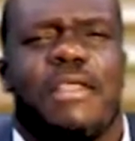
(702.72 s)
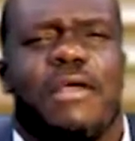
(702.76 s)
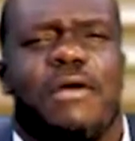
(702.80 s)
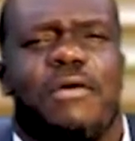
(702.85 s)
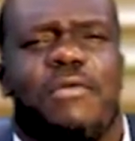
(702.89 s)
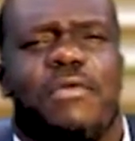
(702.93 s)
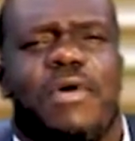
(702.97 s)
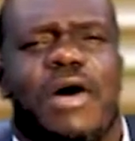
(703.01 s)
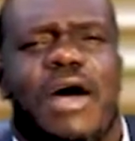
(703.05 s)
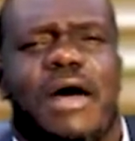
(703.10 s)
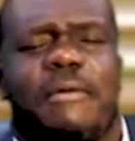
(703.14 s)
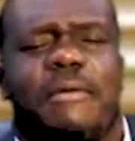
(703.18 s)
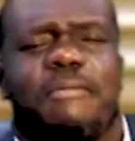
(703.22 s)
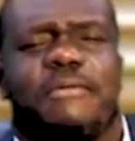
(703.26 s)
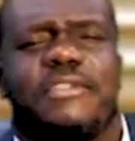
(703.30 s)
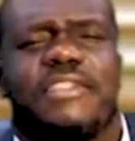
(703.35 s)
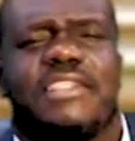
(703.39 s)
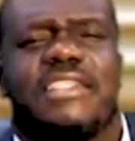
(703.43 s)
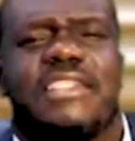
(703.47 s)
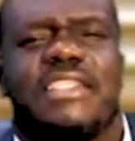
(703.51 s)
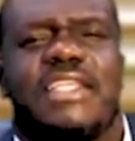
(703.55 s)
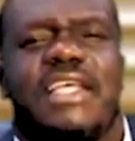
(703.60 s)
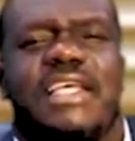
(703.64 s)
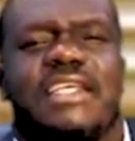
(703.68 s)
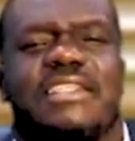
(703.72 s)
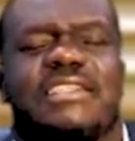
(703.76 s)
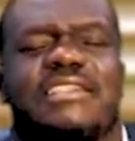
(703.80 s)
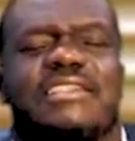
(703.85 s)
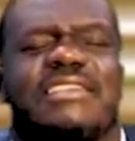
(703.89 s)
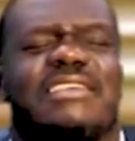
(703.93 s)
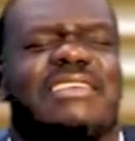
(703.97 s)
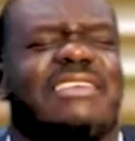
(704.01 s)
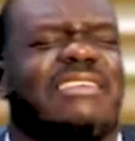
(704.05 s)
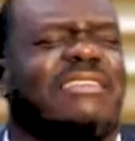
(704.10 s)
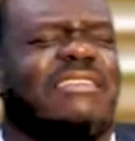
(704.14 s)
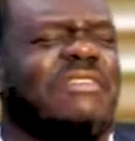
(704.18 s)
What happens
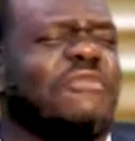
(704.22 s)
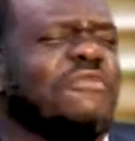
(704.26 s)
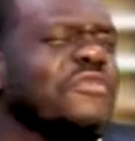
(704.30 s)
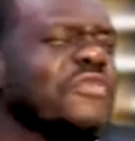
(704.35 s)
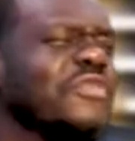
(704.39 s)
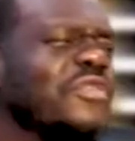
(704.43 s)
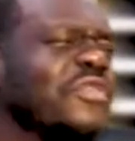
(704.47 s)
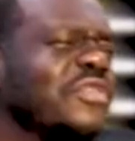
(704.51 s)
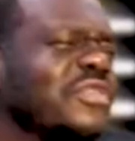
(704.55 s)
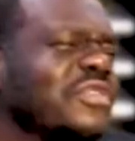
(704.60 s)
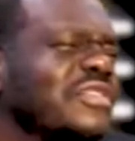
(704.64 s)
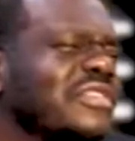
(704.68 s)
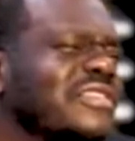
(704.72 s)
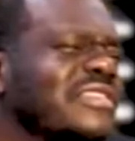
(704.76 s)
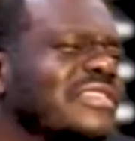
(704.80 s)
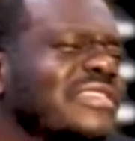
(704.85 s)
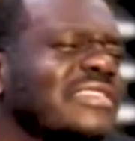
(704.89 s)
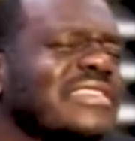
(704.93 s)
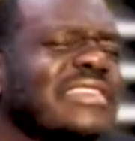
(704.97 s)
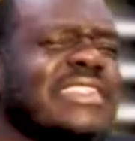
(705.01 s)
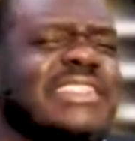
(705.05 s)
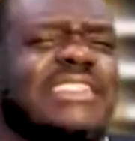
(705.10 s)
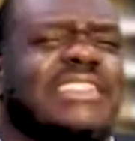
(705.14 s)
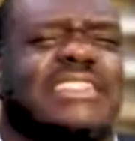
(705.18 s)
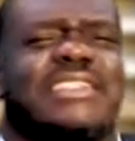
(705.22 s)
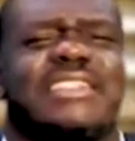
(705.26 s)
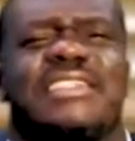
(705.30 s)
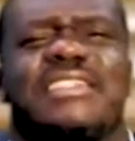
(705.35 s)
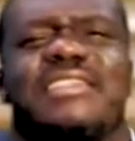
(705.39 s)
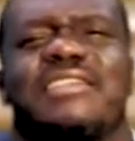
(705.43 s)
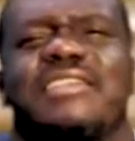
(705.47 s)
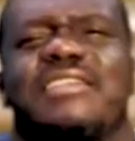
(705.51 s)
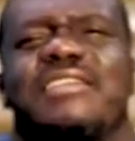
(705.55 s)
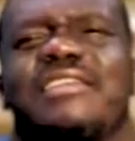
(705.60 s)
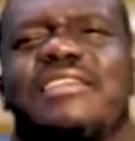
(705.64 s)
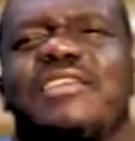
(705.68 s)
next? Of course, listen,
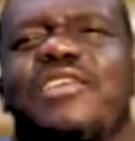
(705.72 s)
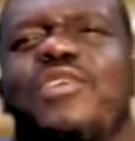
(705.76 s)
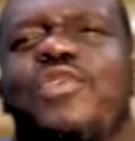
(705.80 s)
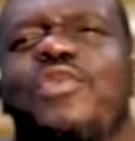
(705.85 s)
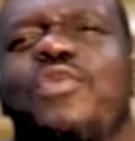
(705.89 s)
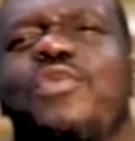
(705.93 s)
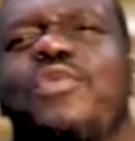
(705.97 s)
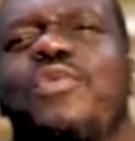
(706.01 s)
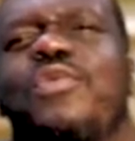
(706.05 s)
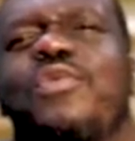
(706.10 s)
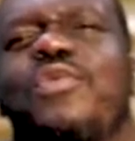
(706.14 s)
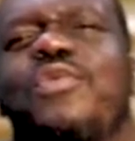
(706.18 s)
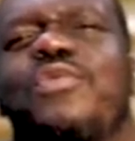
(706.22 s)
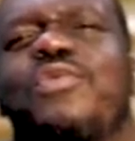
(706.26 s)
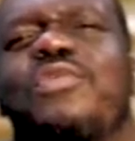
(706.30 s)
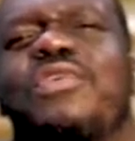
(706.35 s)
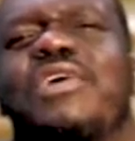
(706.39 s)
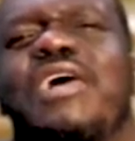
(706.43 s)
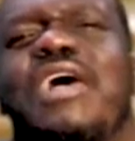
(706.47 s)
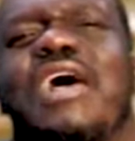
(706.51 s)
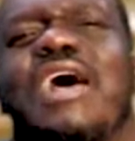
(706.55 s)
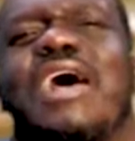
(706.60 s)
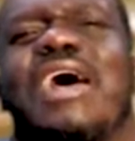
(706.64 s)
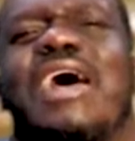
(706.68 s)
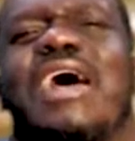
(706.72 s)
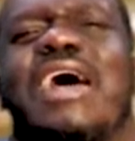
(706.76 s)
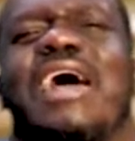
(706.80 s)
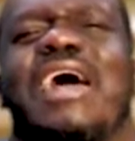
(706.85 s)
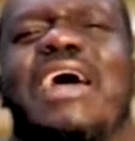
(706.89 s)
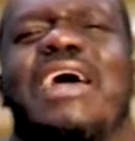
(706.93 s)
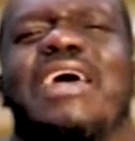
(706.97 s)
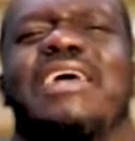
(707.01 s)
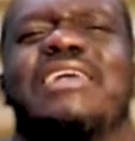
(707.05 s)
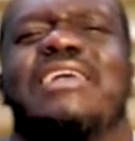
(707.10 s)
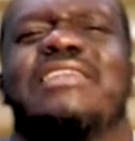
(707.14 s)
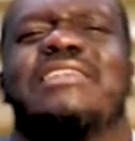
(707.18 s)
go
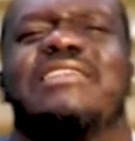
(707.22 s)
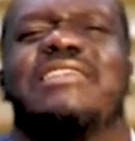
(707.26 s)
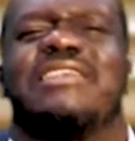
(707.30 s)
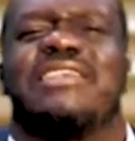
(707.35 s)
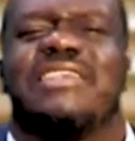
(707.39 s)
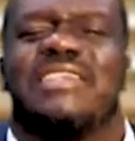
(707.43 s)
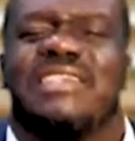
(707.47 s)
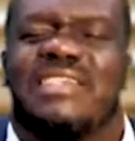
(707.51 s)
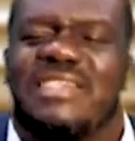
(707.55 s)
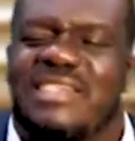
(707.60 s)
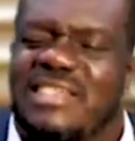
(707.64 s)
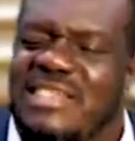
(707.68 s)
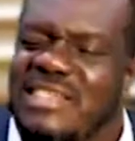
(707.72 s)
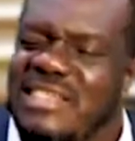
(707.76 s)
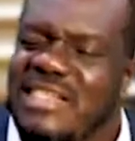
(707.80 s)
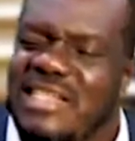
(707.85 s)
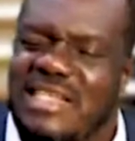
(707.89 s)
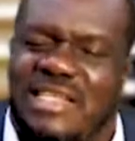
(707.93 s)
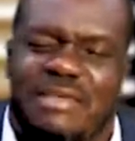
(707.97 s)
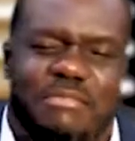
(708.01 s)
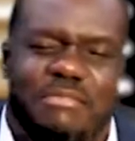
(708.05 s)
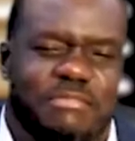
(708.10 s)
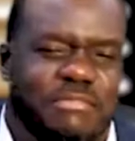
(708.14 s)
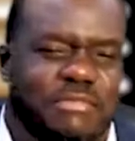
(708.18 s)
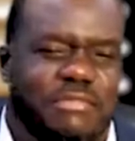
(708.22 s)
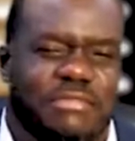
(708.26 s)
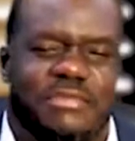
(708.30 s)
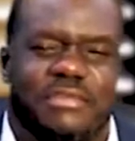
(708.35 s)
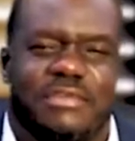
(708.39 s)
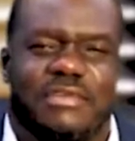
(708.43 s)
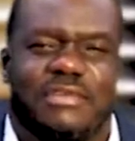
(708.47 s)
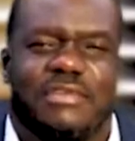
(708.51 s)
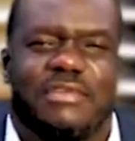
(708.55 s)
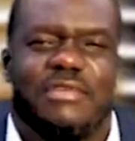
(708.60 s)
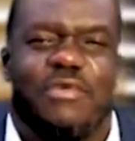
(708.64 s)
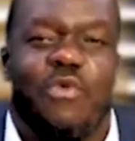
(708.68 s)
and sleep.
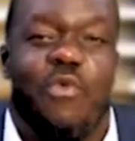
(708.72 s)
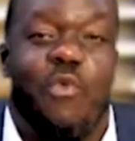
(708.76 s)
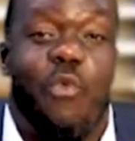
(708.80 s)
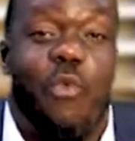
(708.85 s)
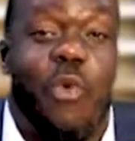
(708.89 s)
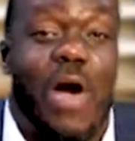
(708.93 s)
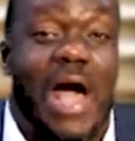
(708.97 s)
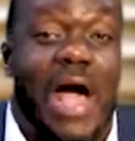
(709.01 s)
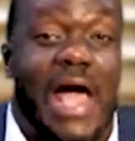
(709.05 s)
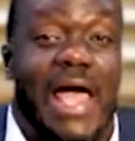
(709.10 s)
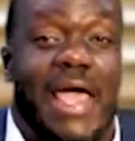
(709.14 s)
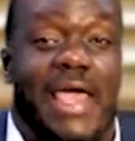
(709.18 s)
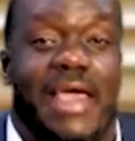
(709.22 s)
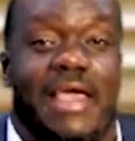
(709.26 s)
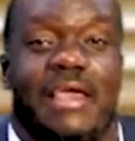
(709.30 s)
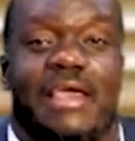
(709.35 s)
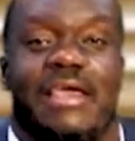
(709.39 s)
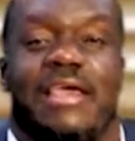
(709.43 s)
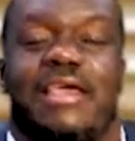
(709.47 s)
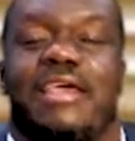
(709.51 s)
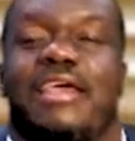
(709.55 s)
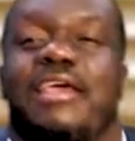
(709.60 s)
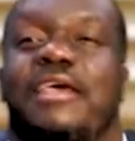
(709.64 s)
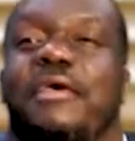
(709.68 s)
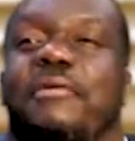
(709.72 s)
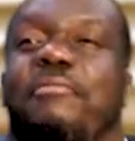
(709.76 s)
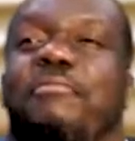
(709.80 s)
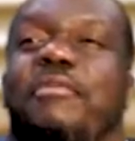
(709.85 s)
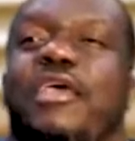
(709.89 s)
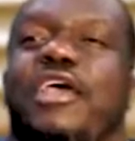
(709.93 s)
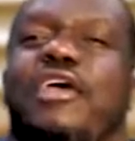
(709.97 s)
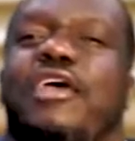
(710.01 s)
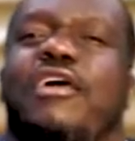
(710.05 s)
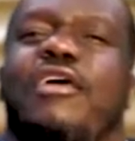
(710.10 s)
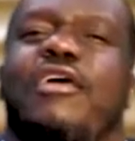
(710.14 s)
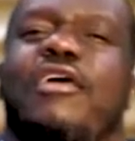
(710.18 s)
Why?
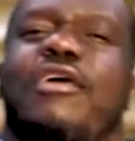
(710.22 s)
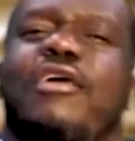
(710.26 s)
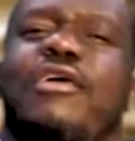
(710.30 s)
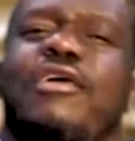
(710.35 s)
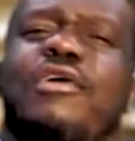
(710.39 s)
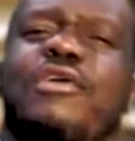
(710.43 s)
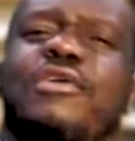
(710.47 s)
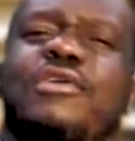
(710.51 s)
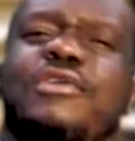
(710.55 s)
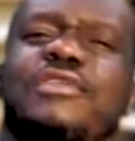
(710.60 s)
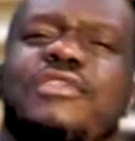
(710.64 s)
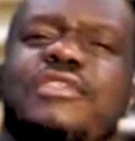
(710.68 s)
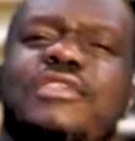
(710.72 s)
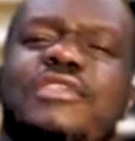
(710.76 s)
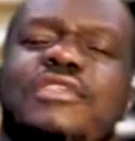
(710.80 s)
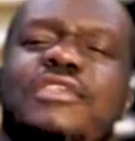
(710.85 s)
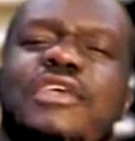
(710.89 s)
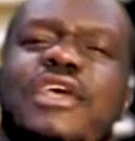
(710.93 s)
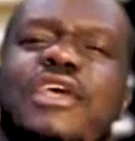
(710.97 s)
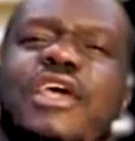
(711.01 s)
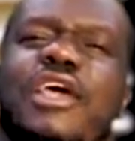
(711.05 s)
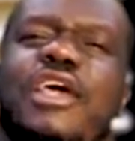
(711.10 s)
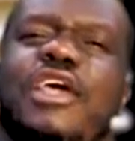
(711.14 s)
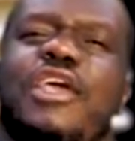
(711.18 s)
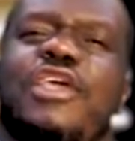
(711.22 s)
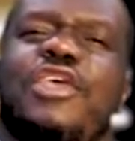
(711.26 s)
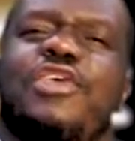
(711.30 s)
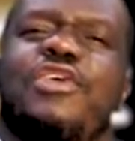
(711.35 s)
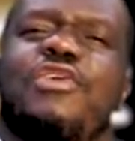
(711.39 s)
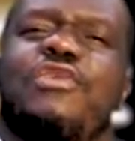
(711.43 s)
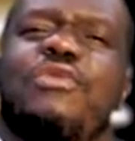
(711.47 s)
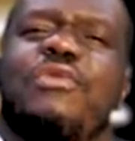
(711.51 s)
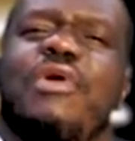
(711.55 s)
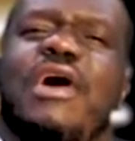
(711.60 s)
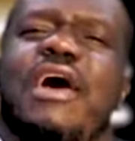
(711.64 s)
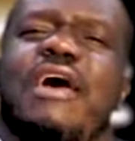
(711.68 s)
because
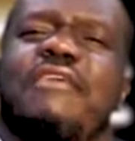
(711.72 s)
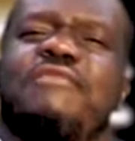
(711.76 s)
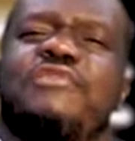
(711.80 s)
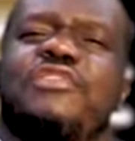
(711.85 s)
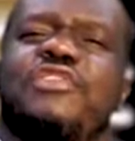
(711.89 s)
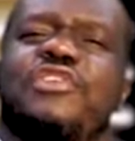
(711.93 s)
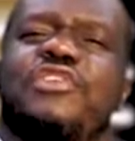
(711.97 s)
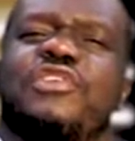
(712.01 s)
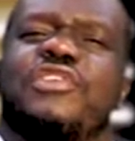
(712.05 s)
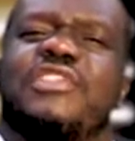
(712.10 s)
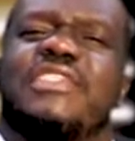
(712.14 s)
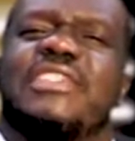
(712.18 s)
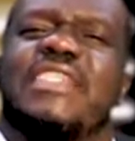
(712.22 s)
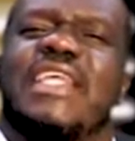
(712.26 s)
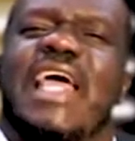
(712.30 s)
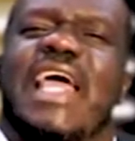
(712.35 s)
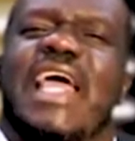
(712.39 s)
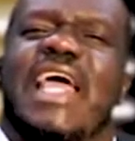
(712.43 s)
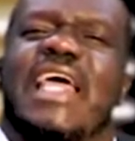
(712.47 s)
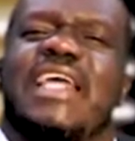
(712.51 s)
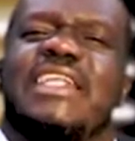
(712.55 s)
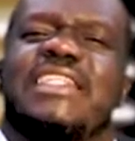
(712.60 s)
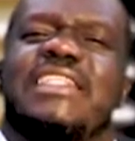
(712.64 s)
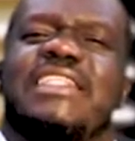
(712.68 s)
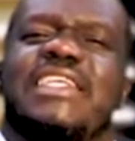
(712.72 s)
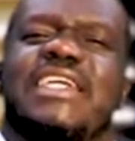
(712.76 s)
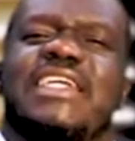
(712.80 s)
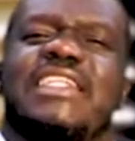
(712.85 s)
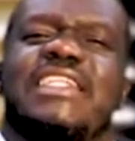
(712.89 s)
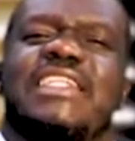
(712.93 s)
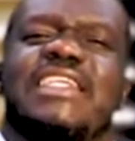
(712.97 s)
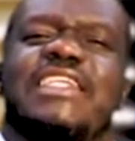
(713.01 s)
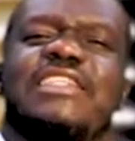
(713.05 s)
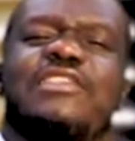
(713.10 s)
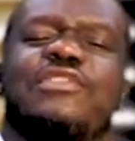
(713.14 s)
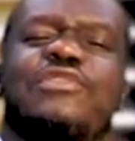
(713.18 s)
you have just
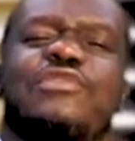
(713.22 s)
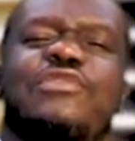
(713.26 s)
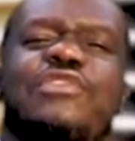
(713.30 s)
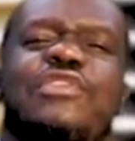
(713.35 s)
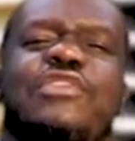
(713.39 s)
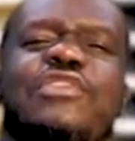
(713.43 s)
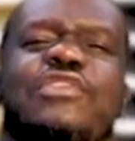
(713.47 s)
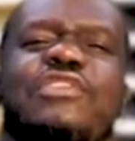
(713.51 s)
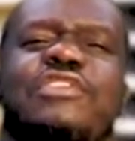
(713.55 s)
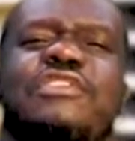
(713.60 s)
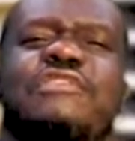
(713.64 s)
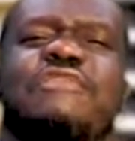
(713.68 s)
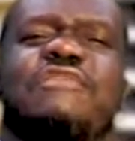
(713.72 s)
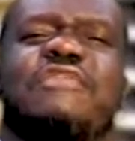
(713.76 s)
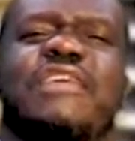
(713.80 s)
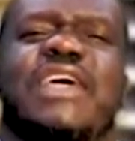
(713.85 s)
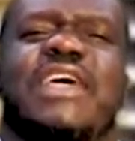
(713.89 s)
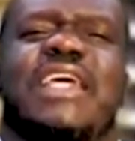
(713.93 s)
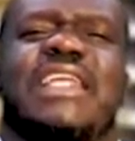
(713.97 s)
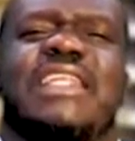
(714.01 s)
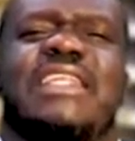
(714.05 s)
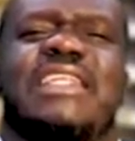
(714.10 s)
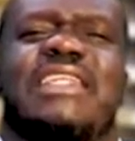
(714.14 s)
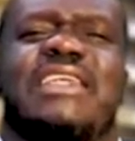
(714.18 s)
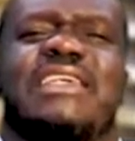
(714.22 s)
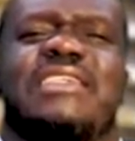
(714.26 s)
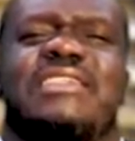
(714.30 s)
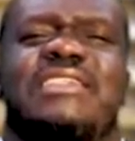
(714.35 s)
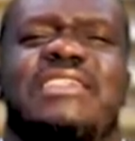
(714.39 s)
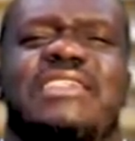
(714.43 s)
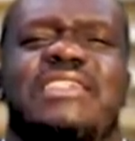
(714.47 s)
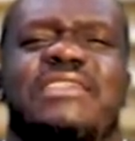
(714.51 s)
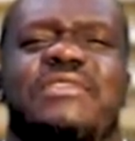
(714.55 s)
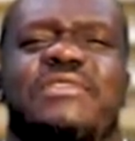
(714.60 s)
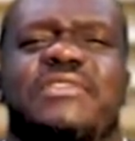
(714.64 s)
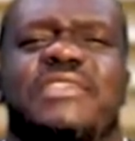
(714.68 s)
entered into God's
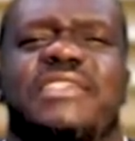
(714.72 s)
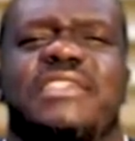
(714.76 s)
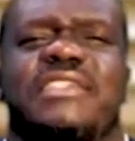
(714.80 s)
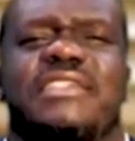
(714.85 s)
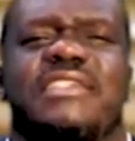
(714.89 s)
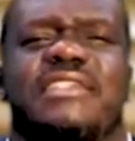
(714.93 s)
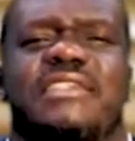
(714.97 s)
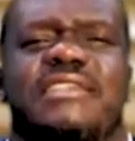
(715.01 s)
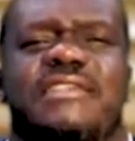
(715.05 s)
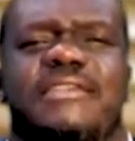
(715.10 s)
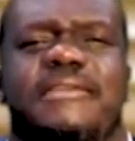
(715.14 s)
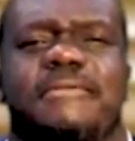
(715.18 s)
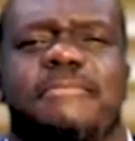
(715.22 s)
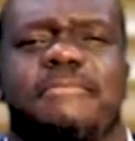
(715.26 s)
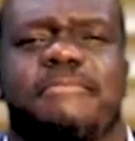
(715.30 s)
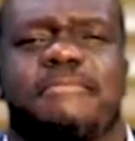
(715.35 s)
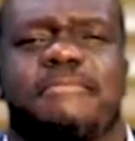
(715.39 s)
financial system.